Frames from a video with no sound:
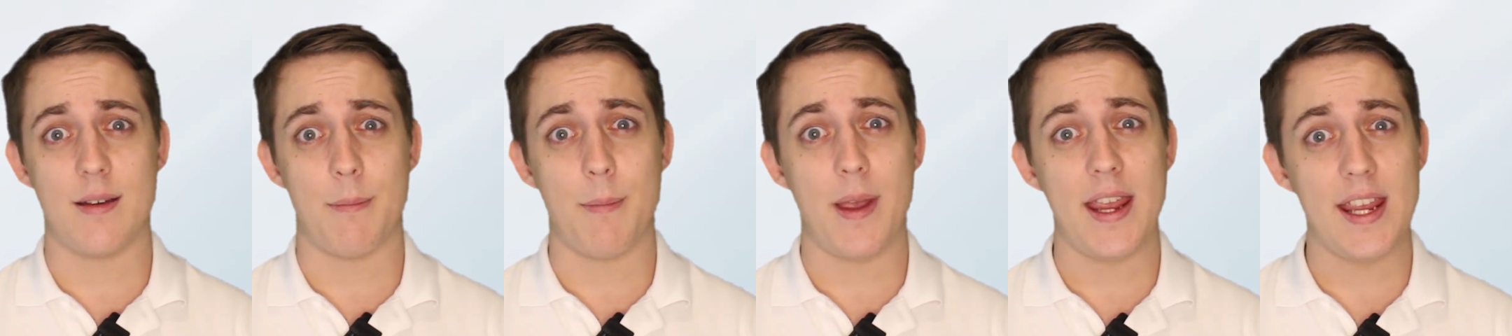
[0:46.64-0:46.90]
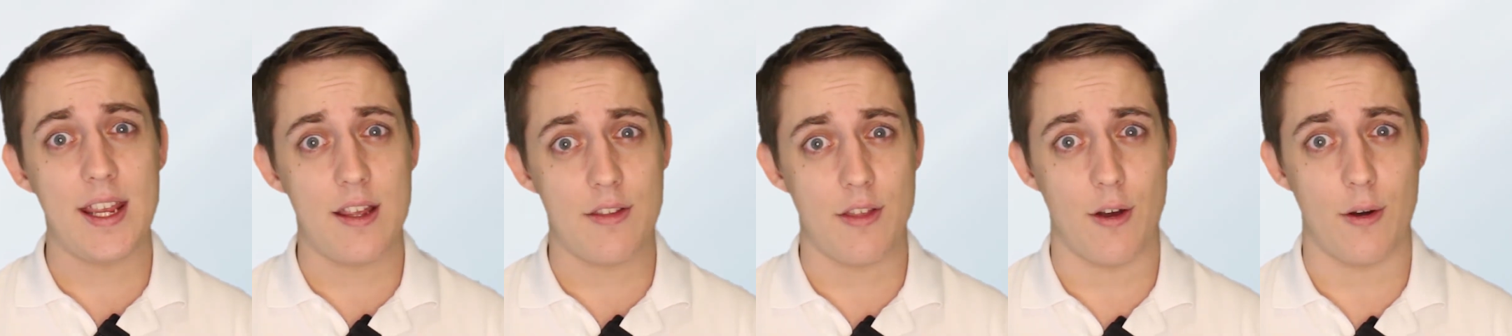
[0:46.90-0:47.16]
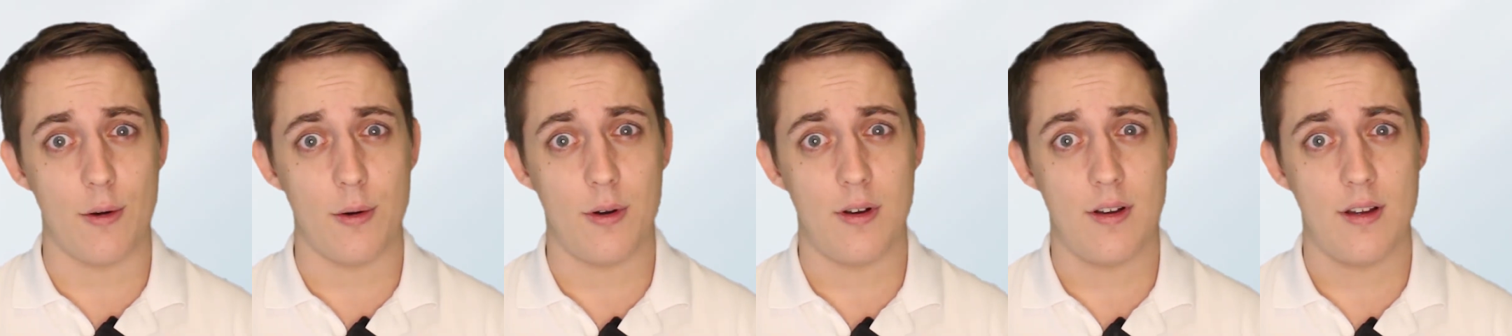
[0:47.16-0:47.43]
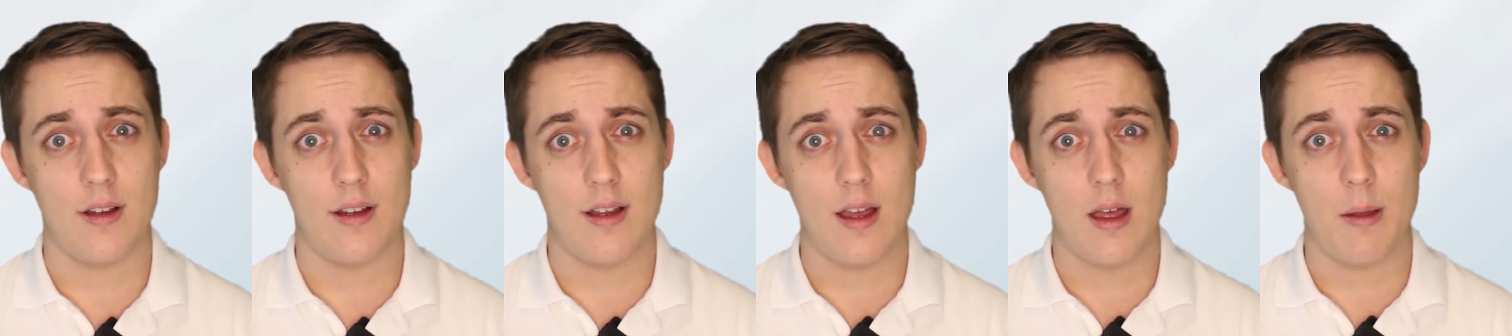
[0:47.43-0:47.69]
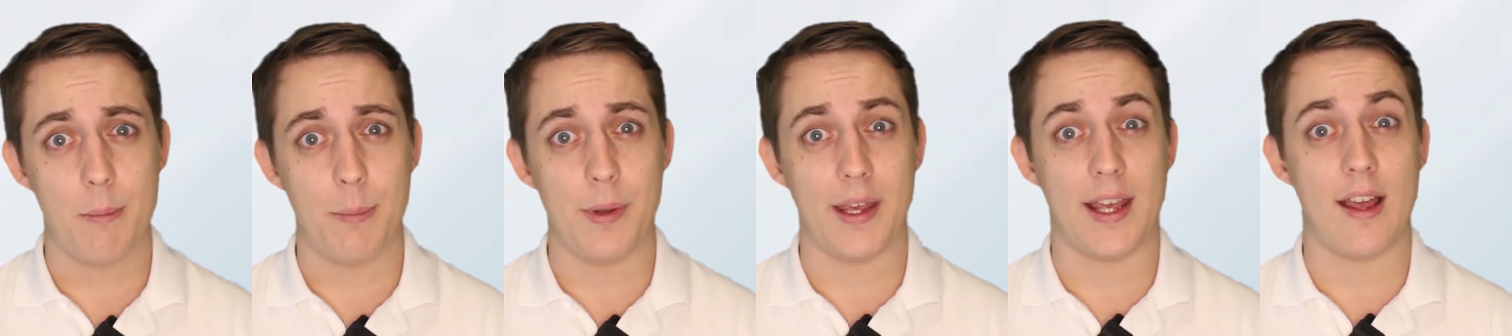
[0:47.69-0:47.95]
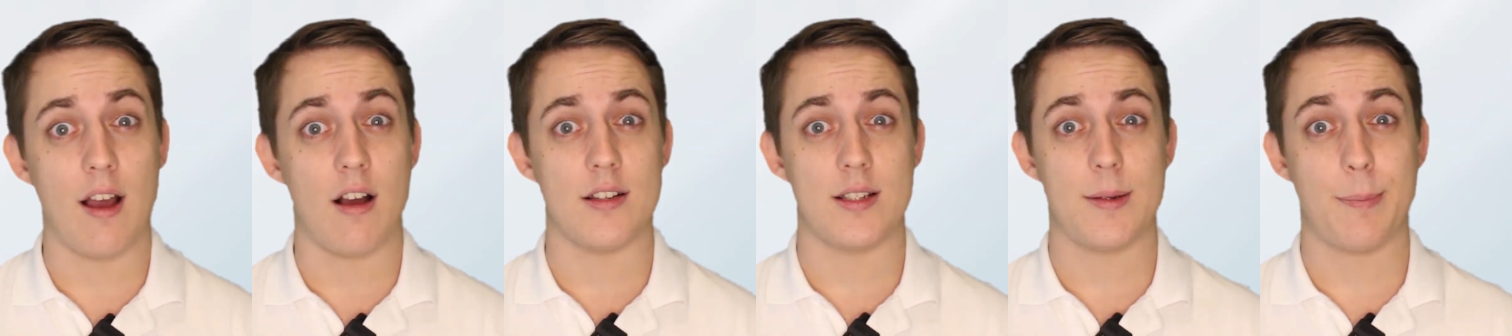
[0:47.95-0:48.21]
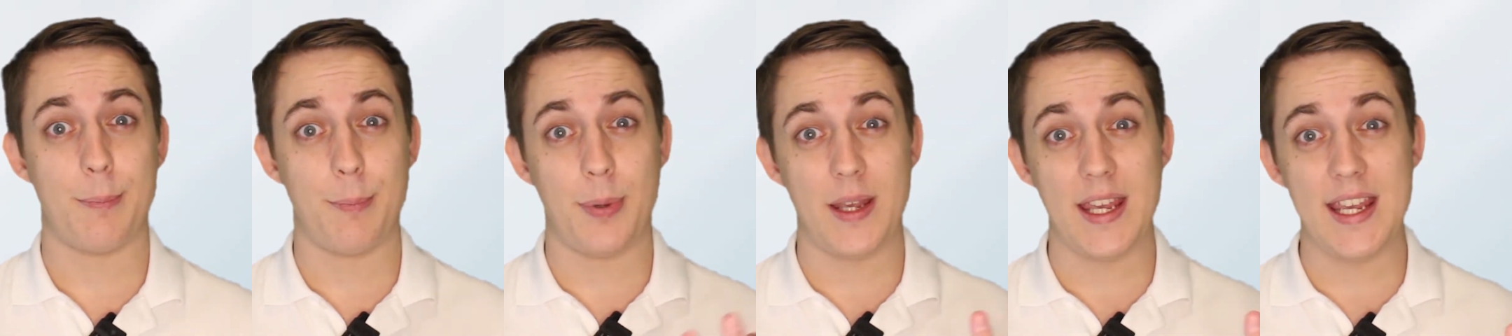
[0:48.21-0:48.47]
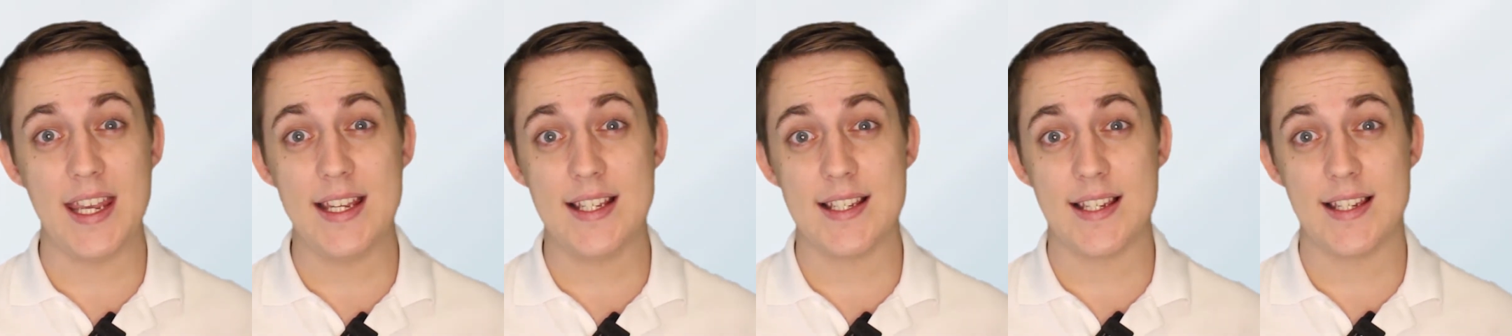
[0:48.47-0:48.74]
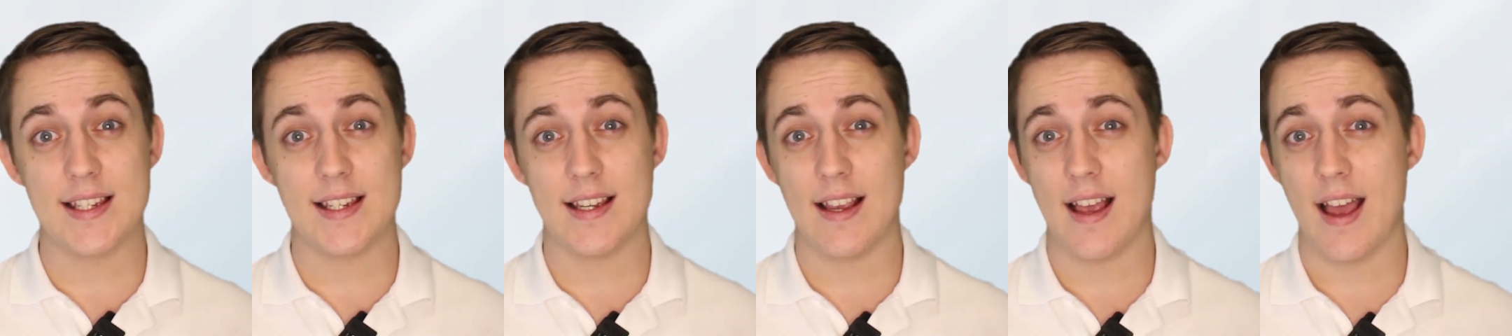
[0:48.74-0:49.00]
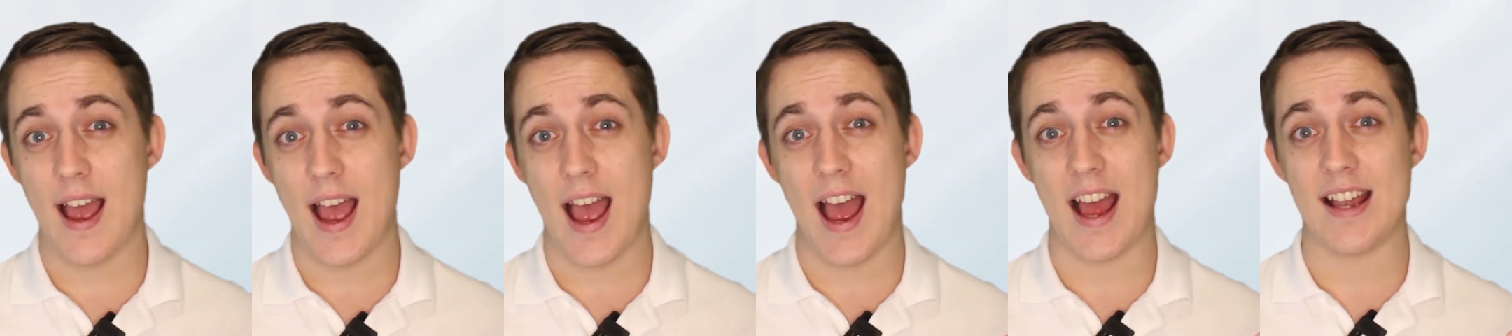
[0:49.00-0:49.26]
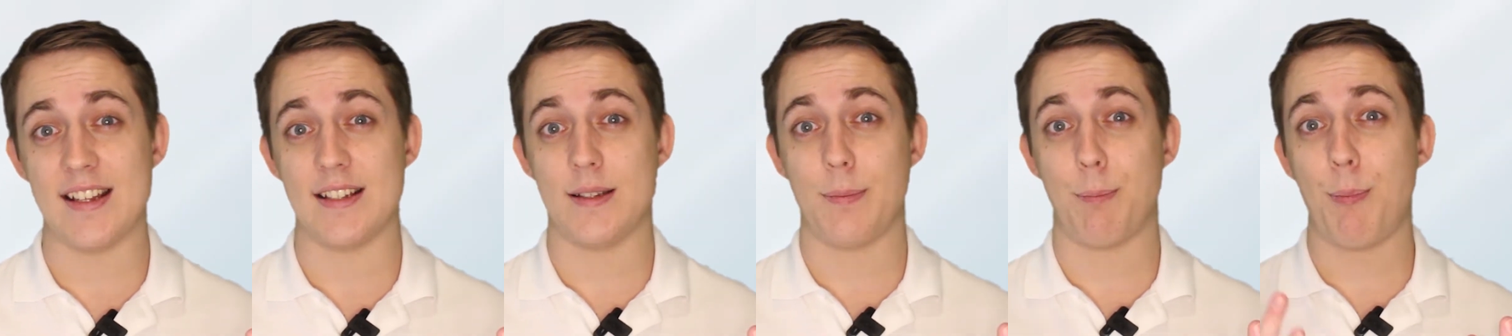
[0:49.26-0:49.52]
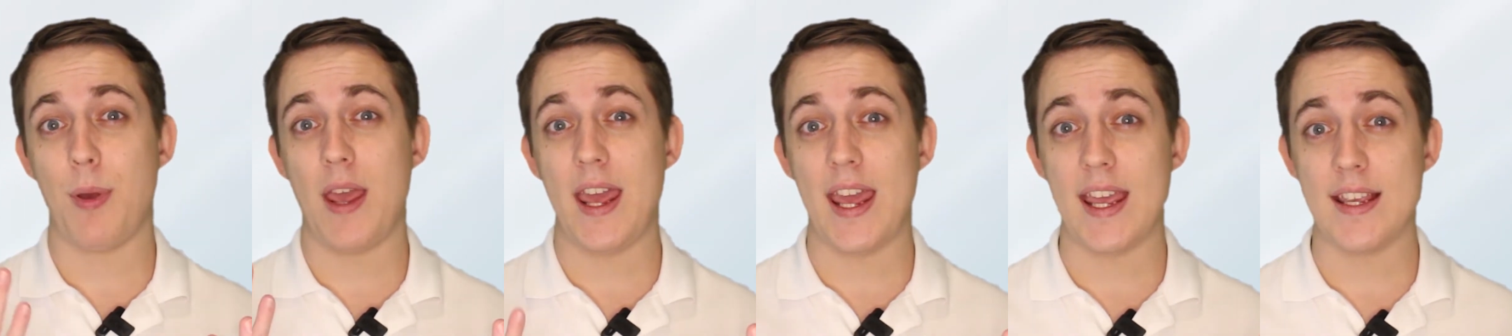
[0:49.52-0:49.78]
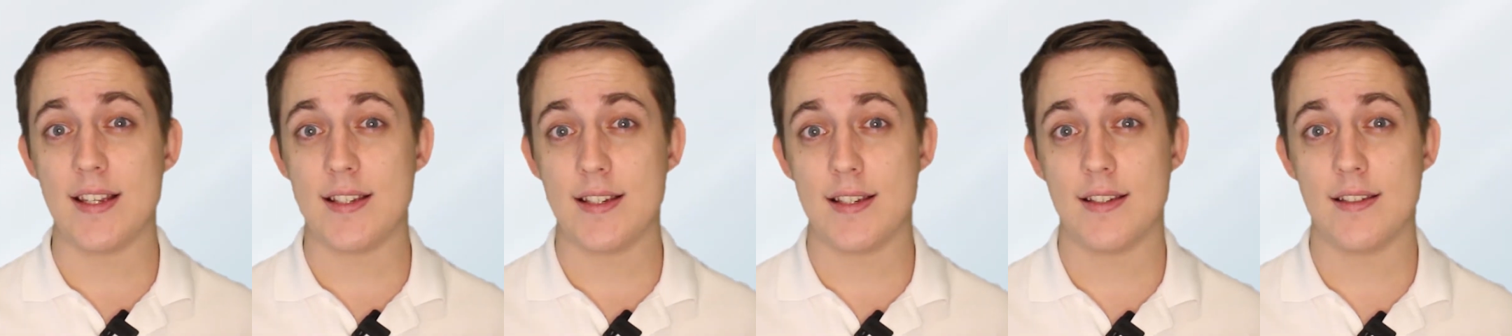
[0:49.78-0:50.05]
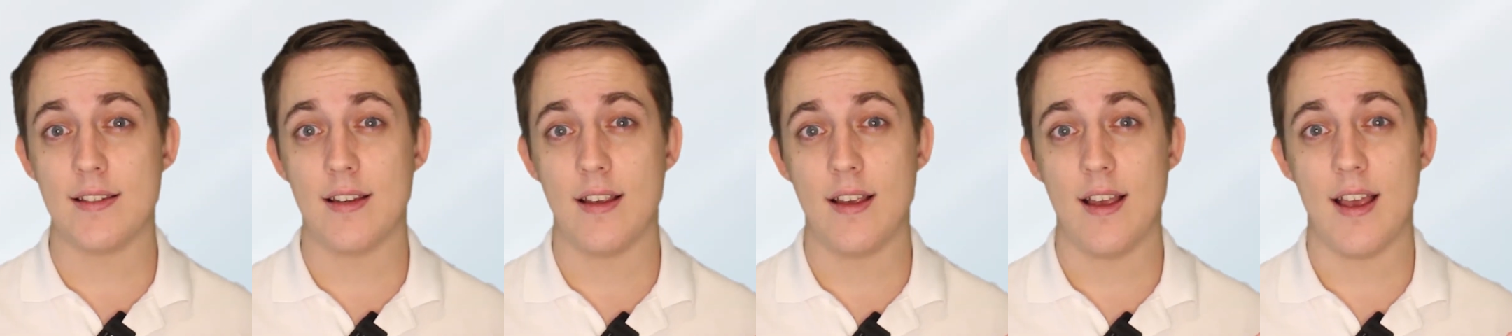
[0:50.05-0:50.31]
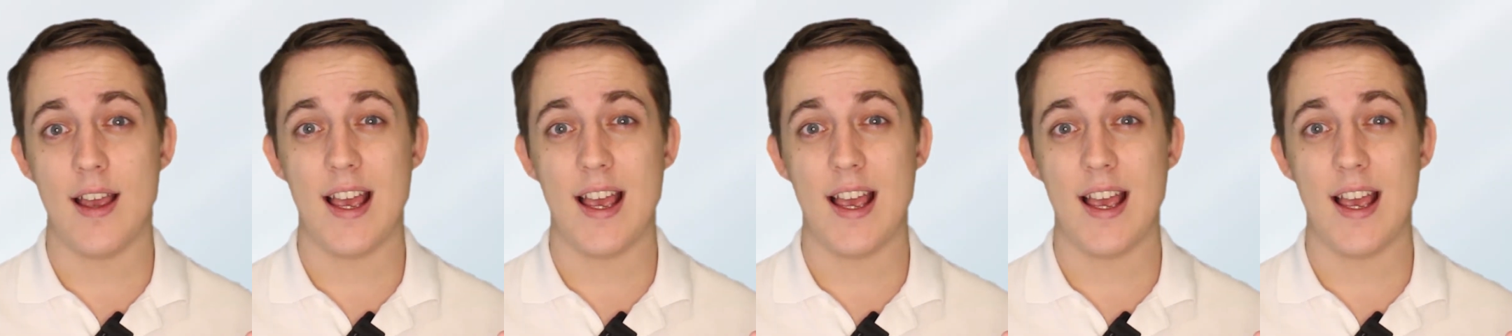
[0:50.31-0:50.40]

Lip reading: to make though, because peace and piss